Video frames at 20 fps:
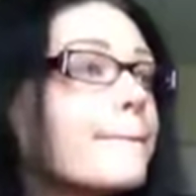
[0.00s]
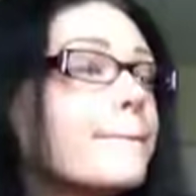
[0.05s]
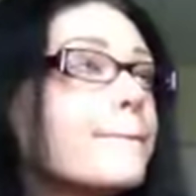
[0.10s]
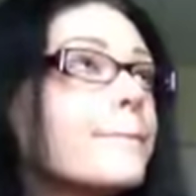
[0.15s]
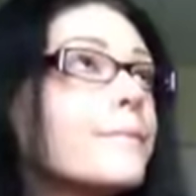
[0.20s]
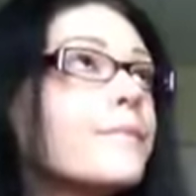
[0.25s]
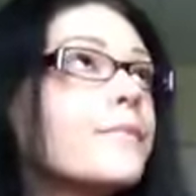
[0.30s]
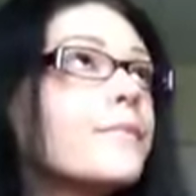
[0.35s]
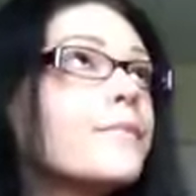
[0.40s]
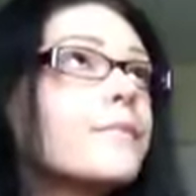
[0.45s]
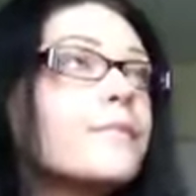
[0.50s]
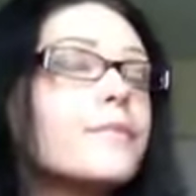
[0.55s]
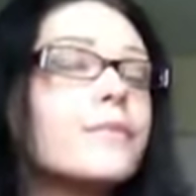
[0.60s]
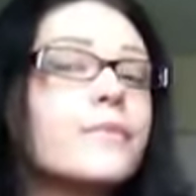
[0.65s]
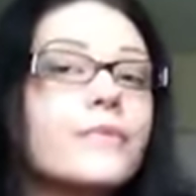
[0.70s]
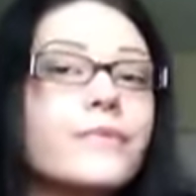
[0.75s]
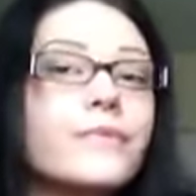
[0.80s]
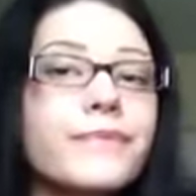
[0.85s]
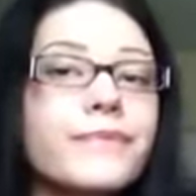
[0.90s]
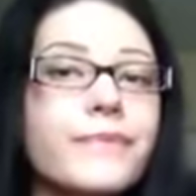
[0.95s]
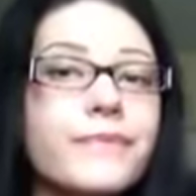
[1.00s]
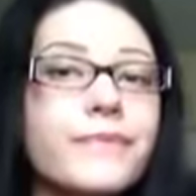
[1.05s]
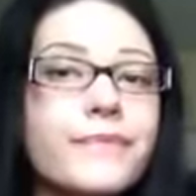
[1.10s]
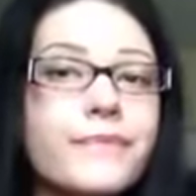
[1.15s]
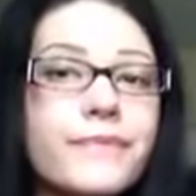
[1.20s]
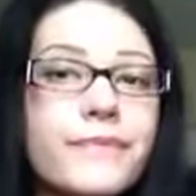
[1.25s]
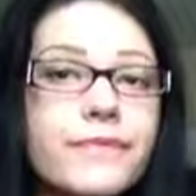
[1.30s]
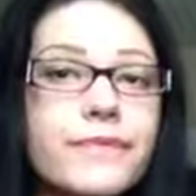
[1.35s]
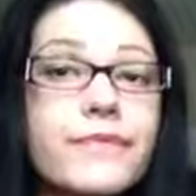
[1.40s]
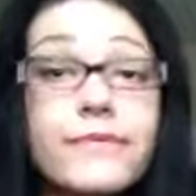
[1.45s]

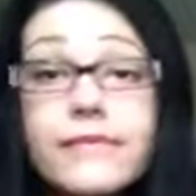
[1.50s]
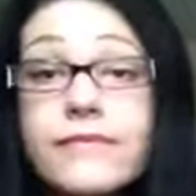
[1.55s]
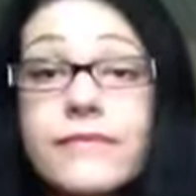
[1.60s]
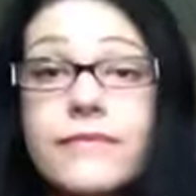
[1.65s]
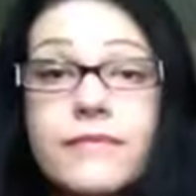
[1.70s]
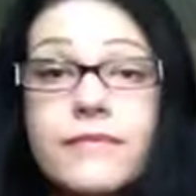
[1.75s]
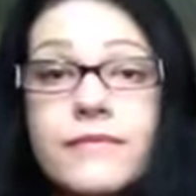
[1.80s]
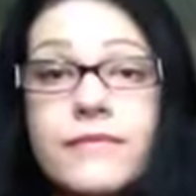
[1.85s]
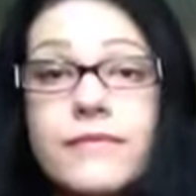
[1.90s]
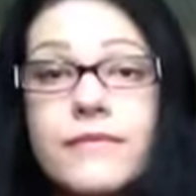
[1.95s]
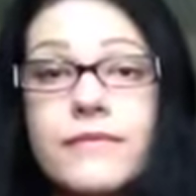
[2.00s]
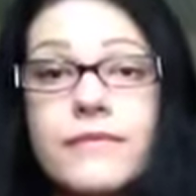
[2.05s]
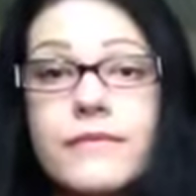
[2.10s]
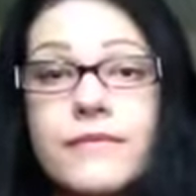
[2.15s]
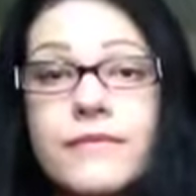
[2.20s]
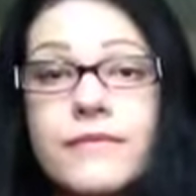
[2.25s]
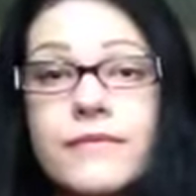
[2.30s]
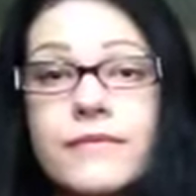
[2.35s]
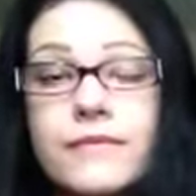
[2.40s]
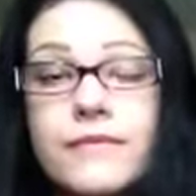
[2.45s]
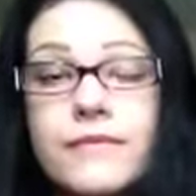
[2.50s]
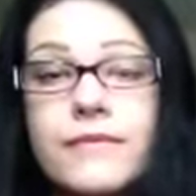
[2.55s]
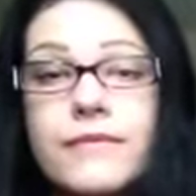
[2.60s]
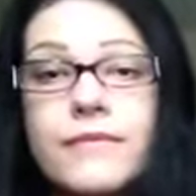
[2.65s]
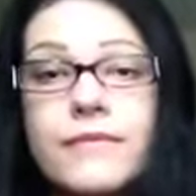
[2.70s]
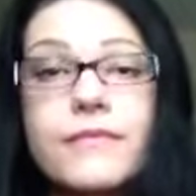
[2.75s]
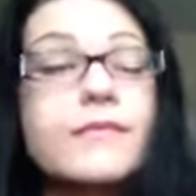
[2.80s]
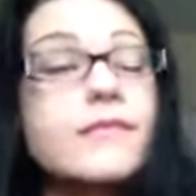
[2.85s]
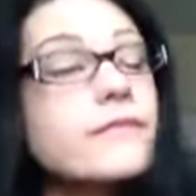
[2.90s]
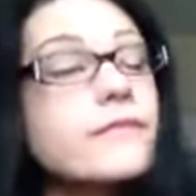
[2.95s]

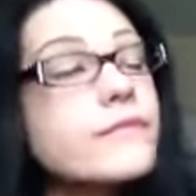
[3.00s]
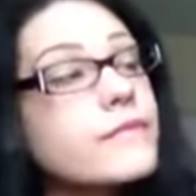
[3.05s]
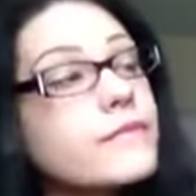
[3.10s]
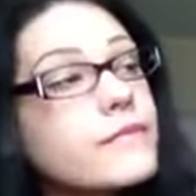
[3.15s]
(not speaking)